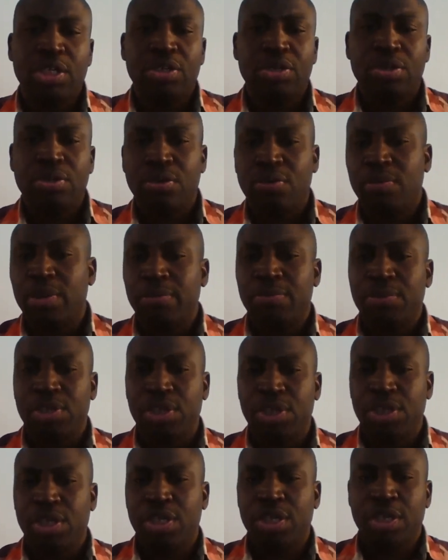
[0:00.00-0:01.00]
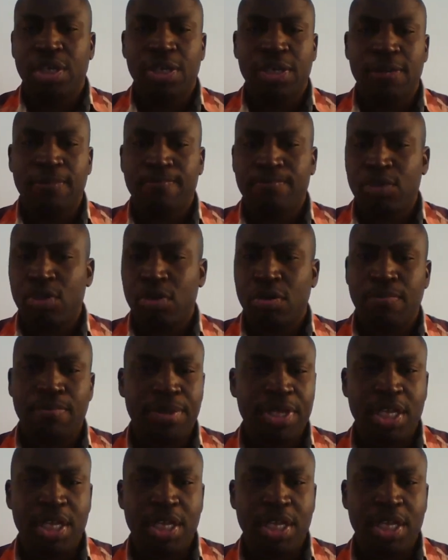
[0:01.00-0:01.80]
Maybe your